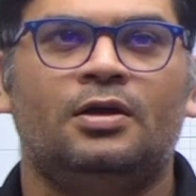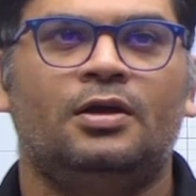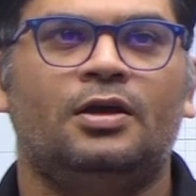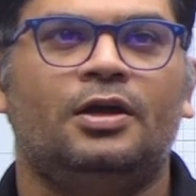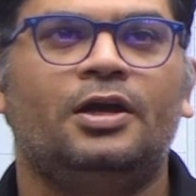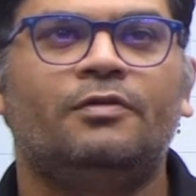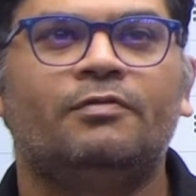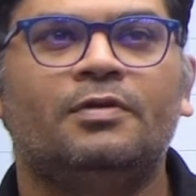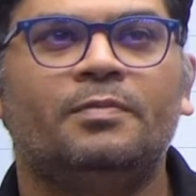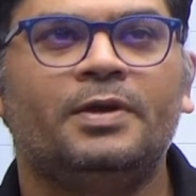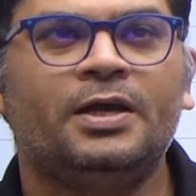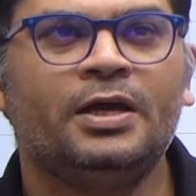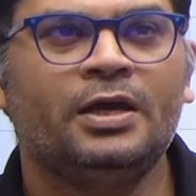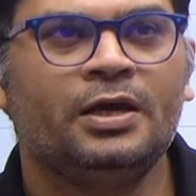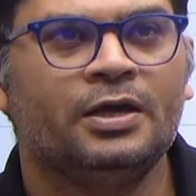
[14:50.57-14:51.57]
It will
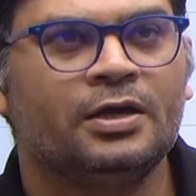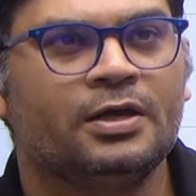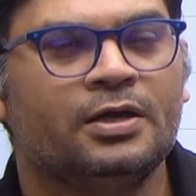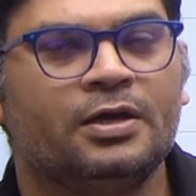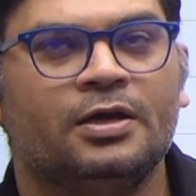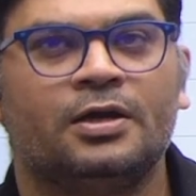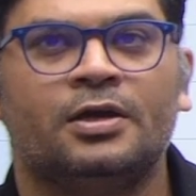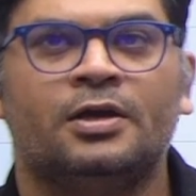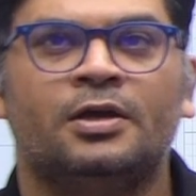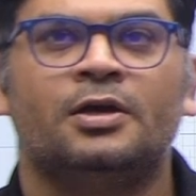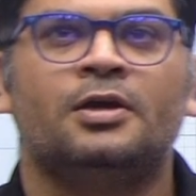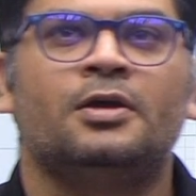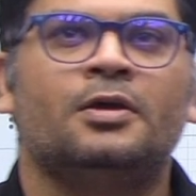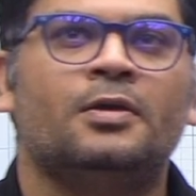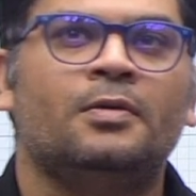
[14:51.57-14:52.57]
be
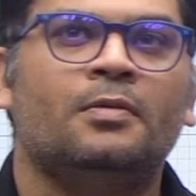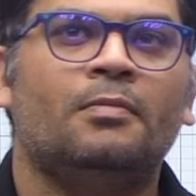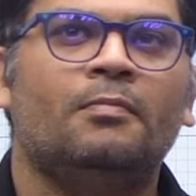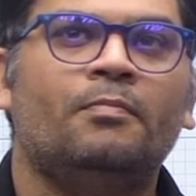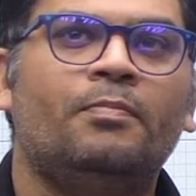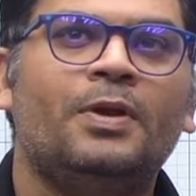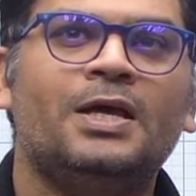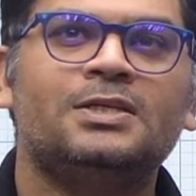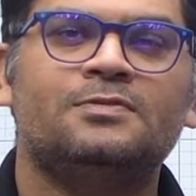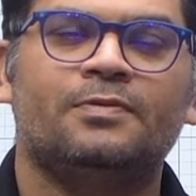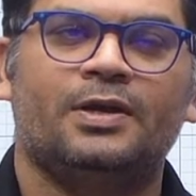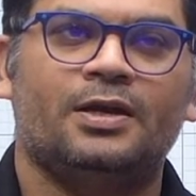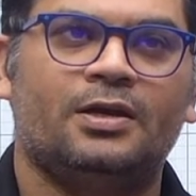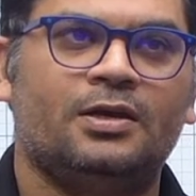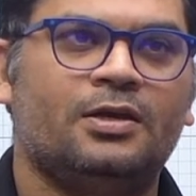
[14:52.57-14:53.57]
plus
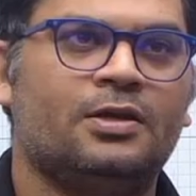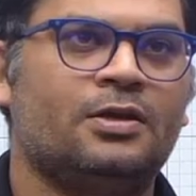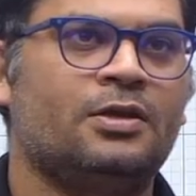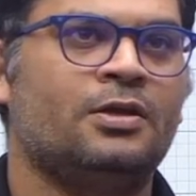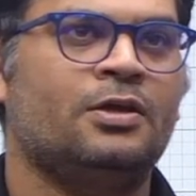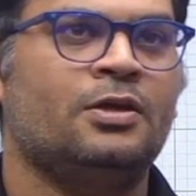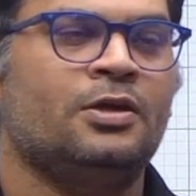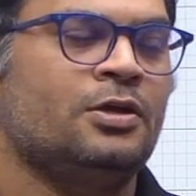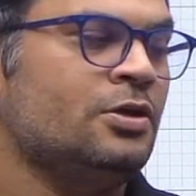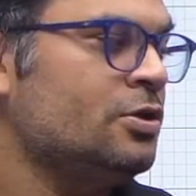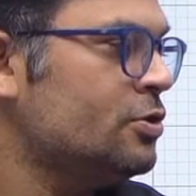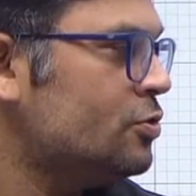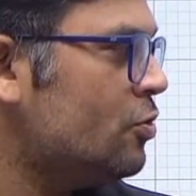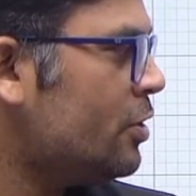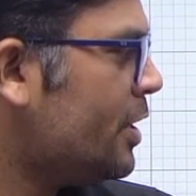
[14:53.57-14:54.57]
1.
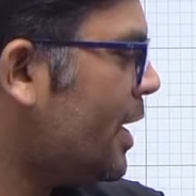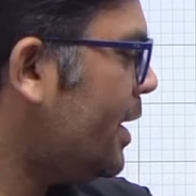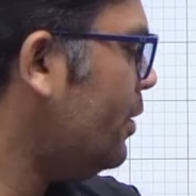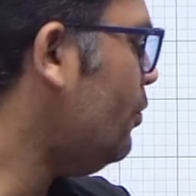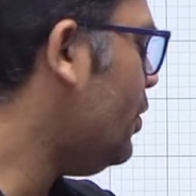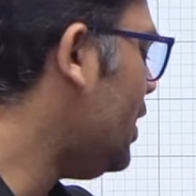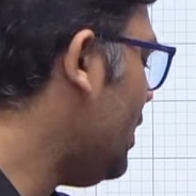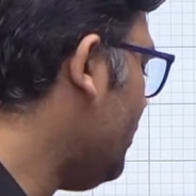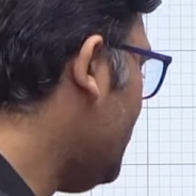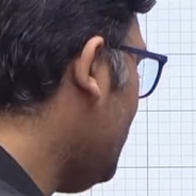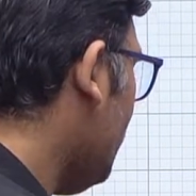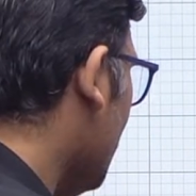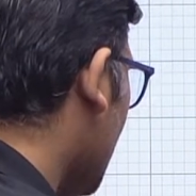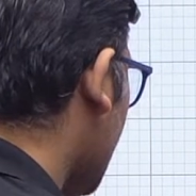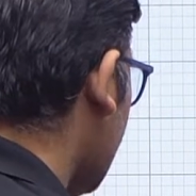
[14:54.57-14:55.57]
So can you tell me
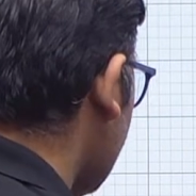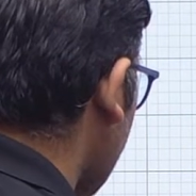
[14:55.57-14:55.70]
what is the